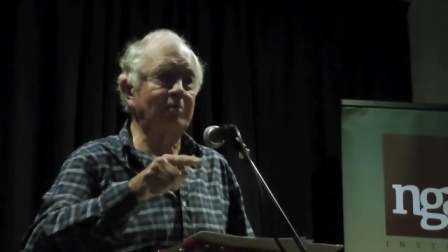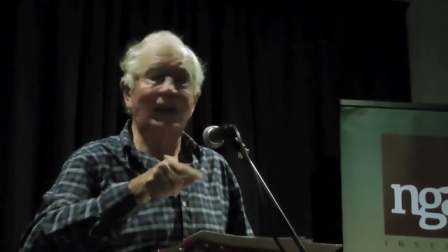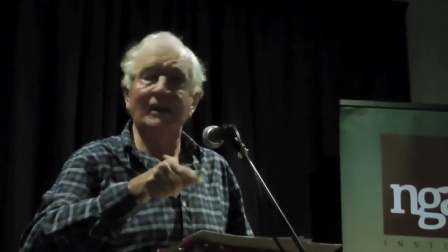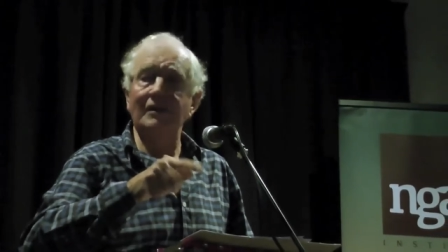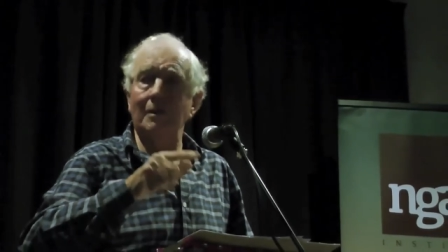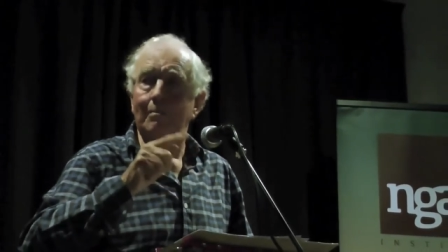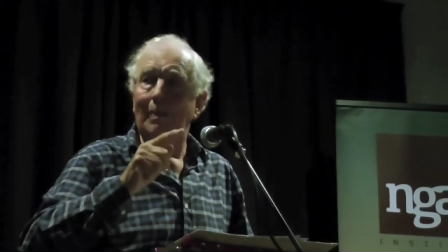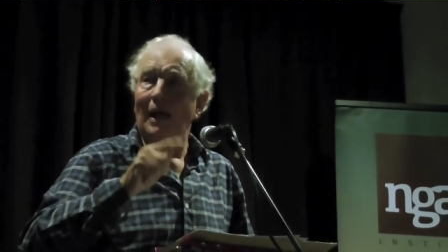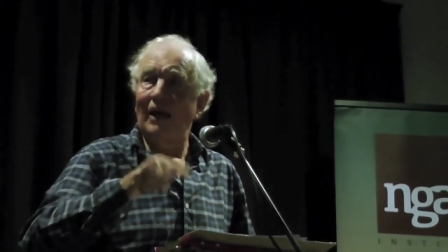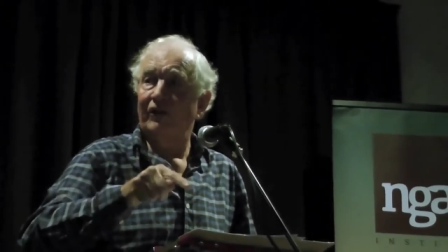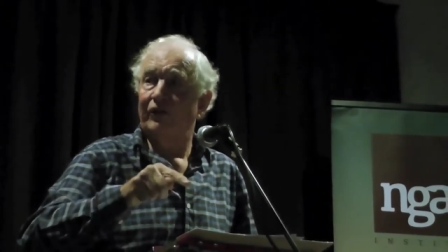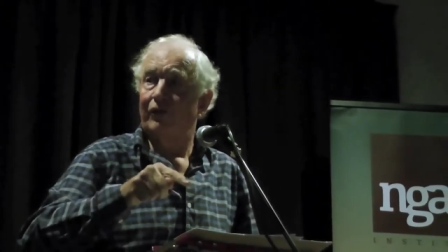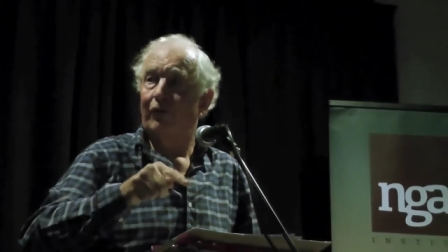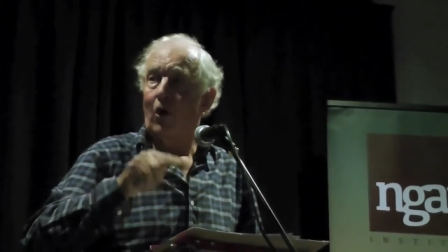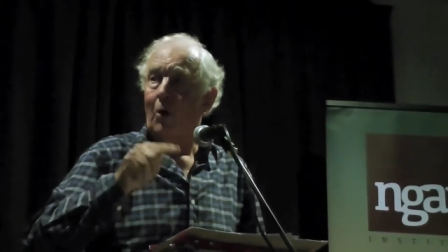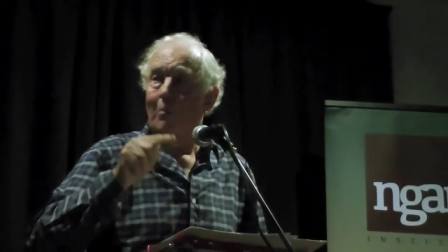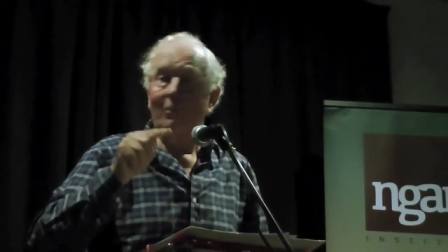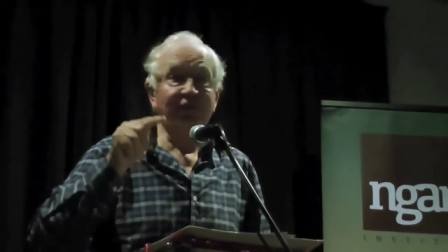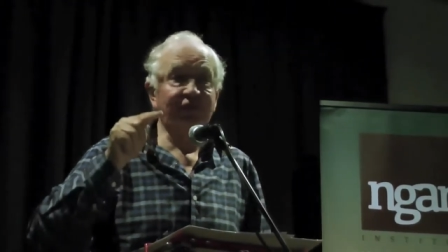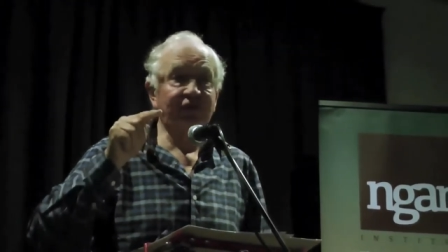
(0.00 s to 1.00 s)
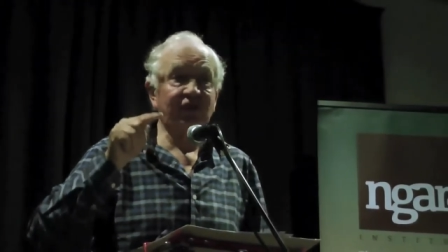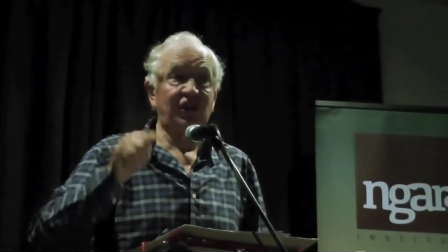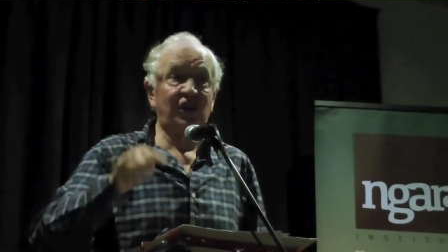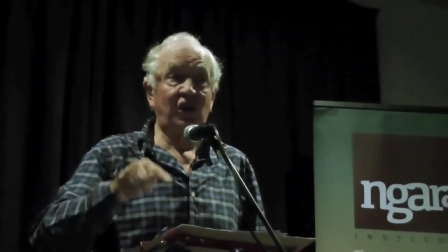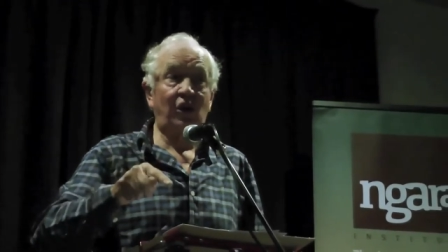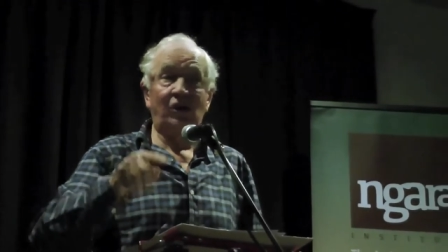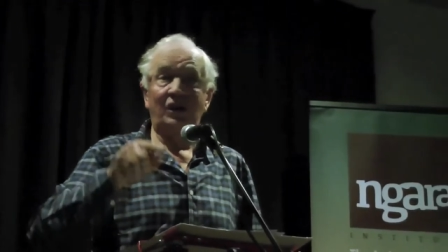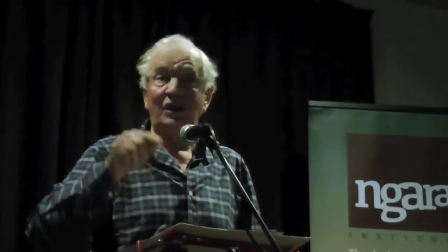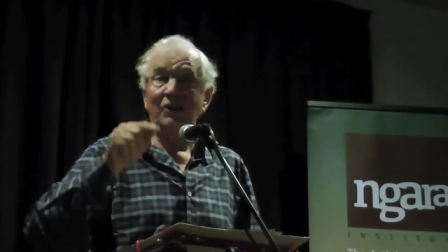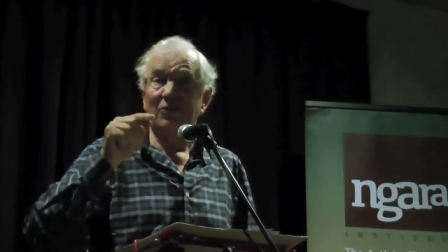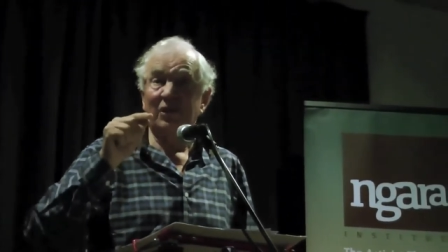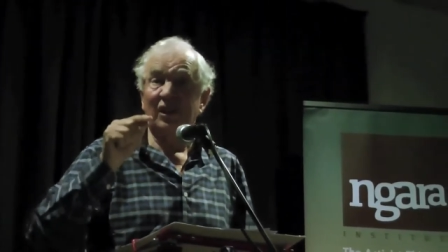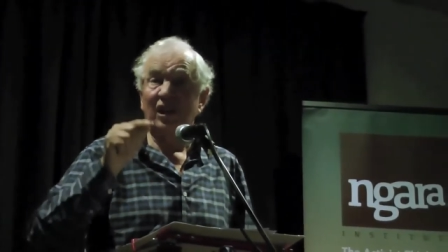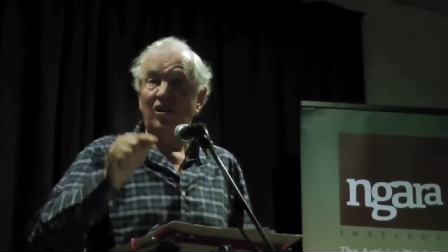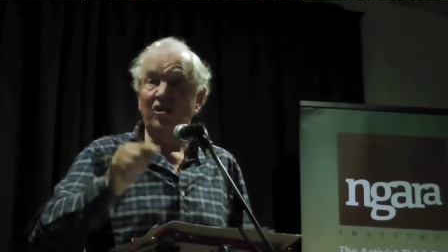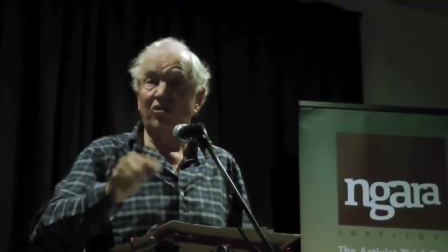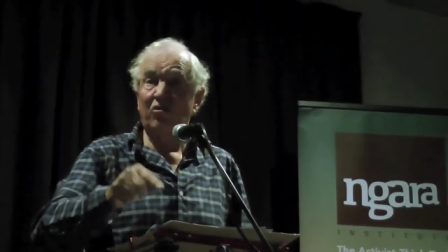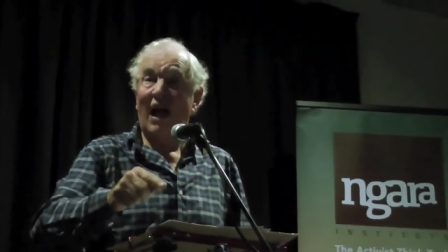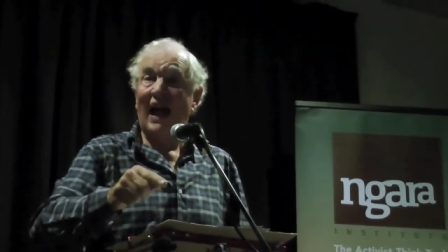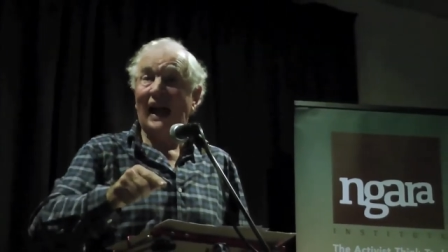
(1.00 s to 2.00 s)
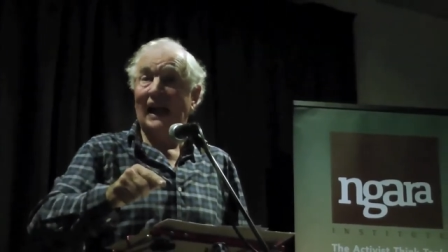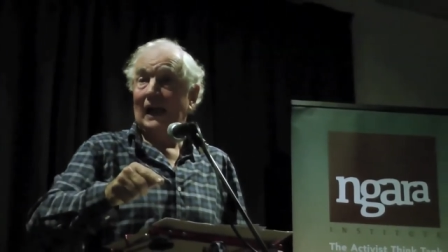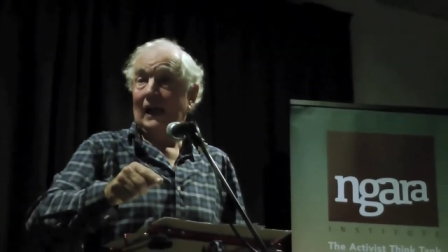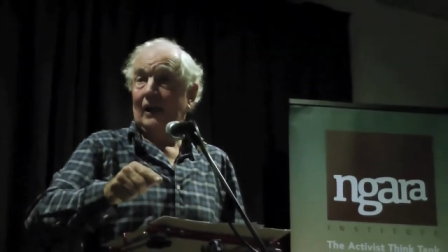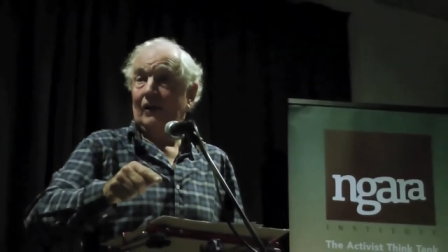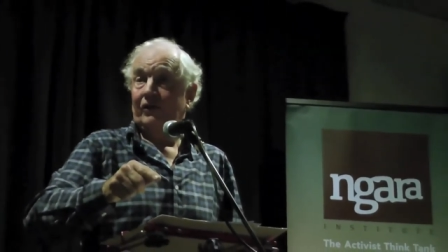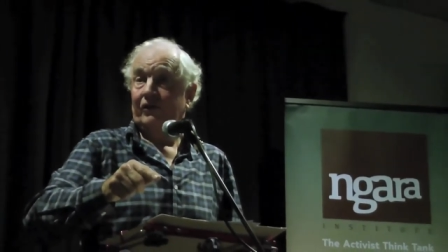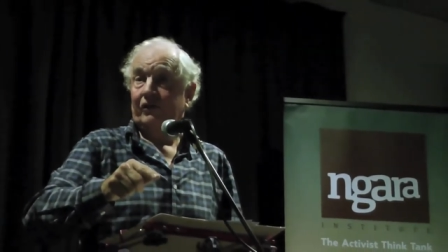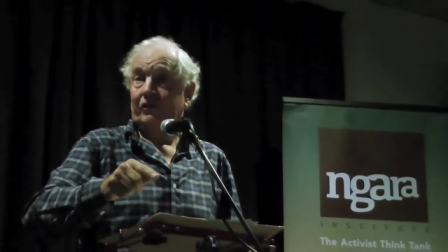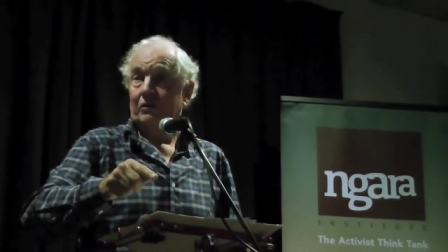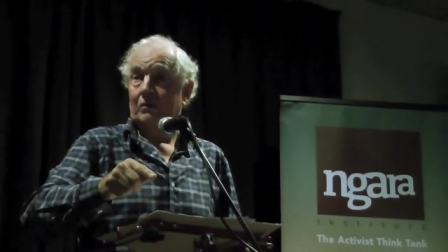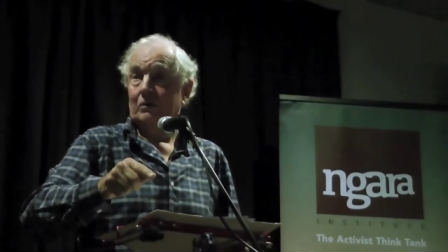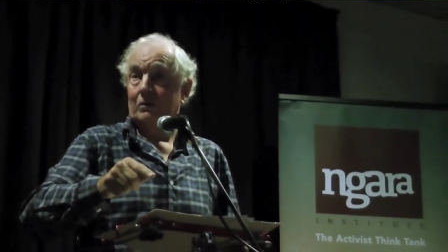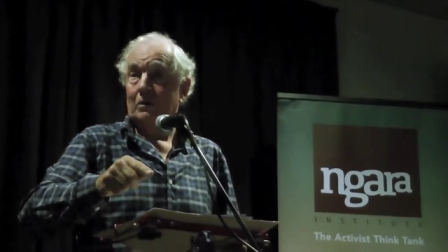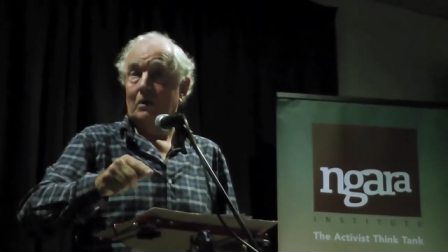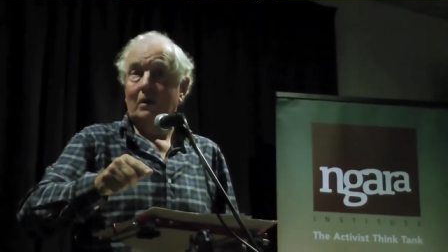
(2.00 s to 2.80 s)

been the best form of security for the Israelis.